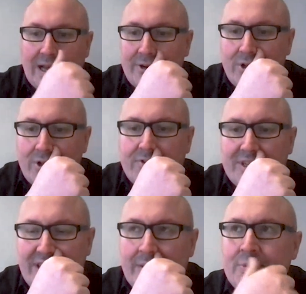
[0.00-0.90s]
And all of
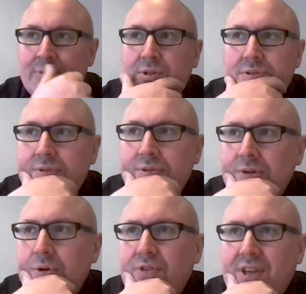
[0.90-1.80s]
our attempts
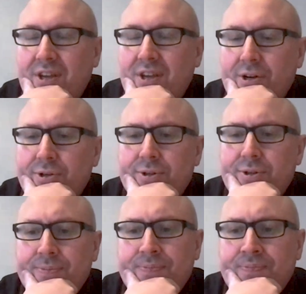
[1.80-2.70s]
over the
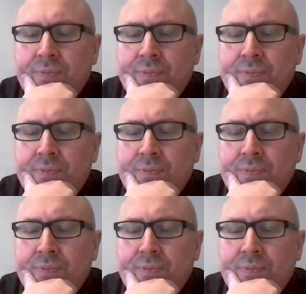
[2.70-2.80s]
years